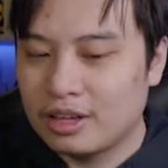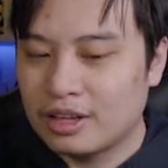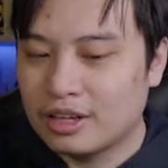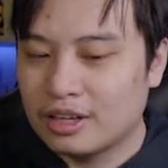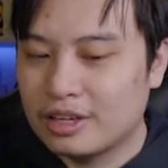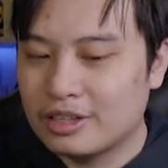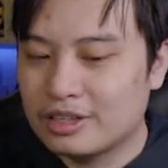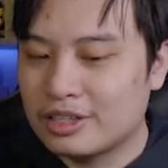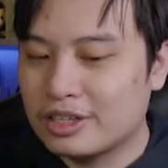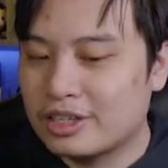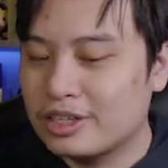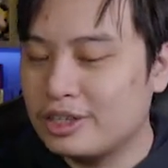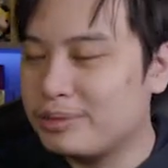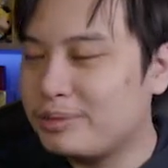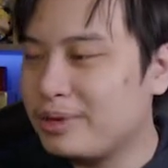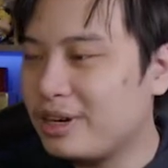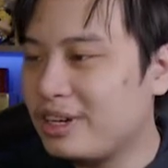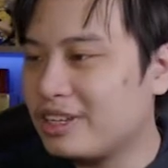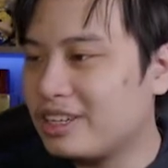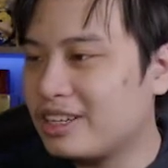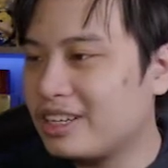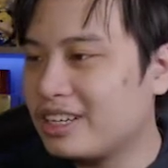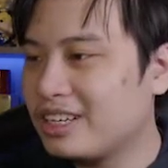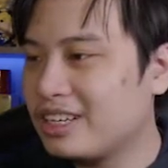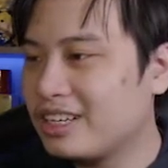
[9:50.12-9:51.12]
Gakuku
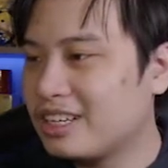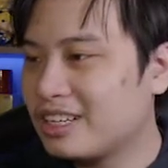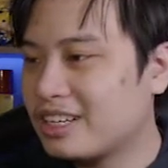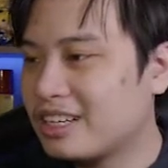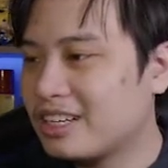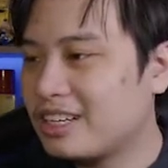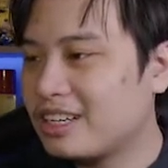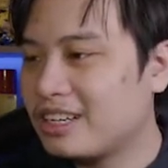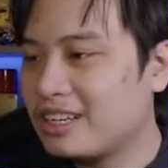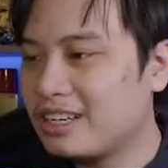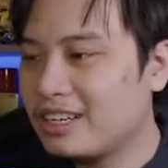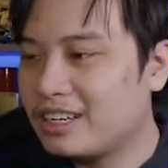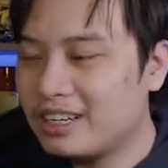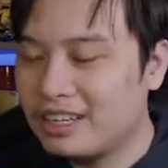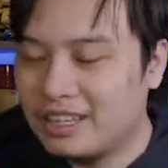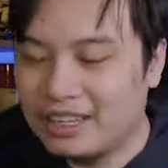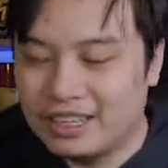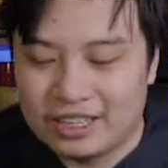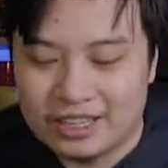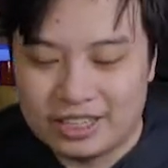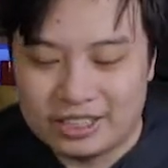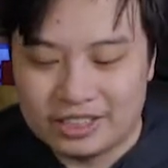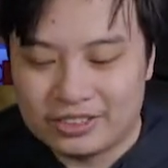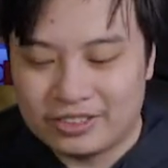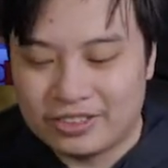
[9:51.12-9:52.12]
Punk.
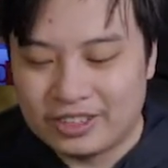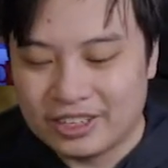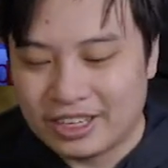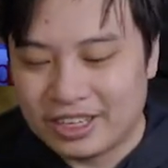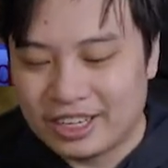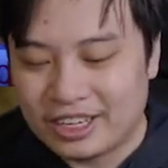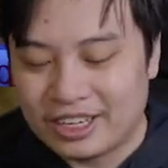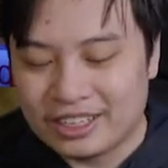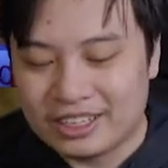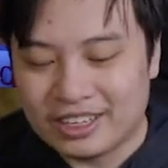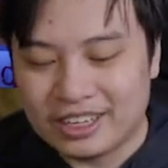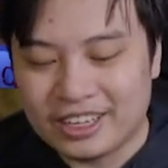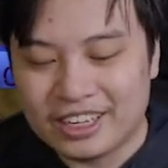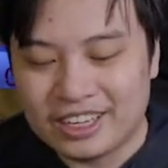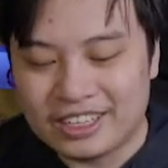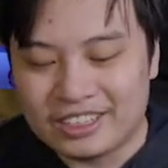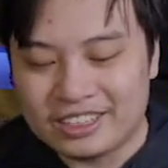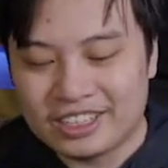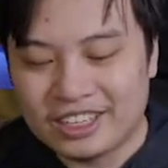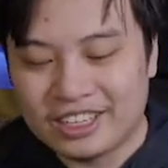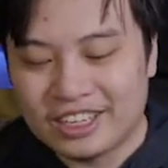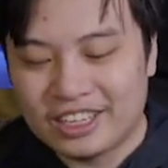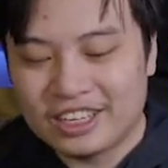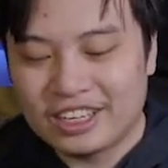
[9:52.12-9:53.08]
I swear to God, guys.